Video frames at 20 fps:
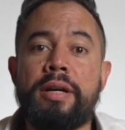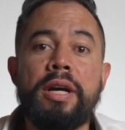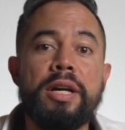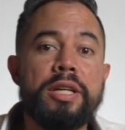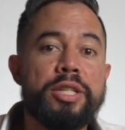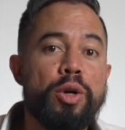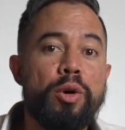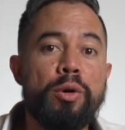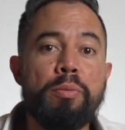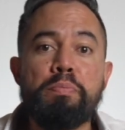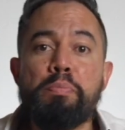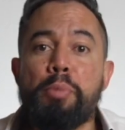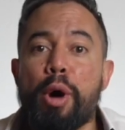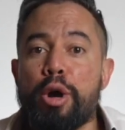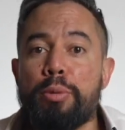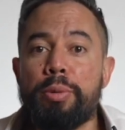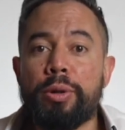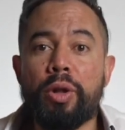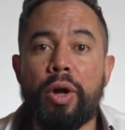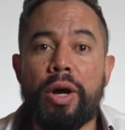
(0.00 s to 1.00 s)
so it
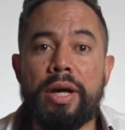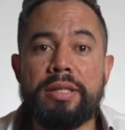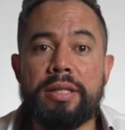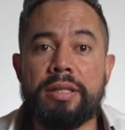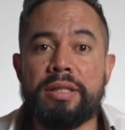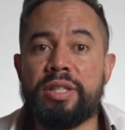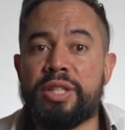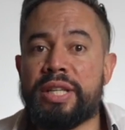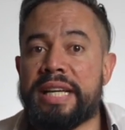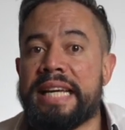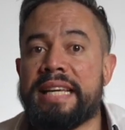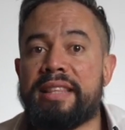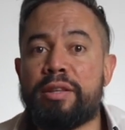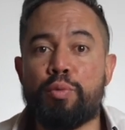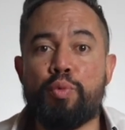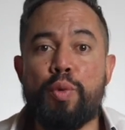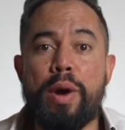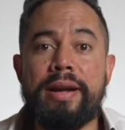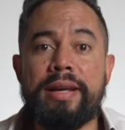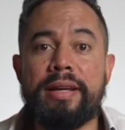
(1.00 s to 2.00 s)
mobilizes to either
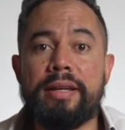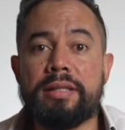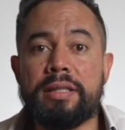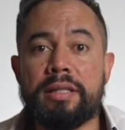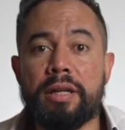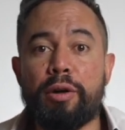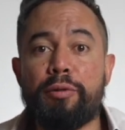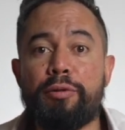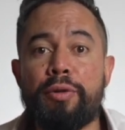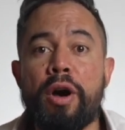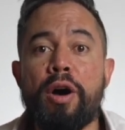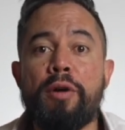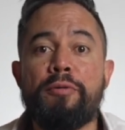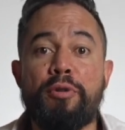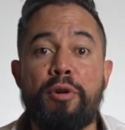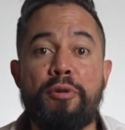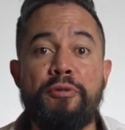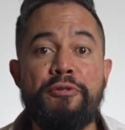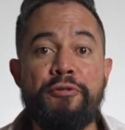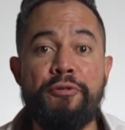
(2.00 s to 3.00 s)
ready itself for
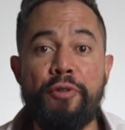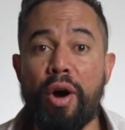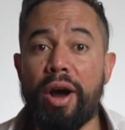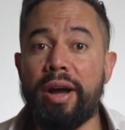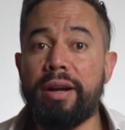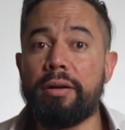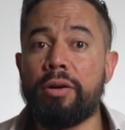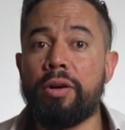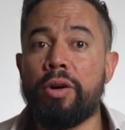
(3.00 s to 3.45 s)
a fight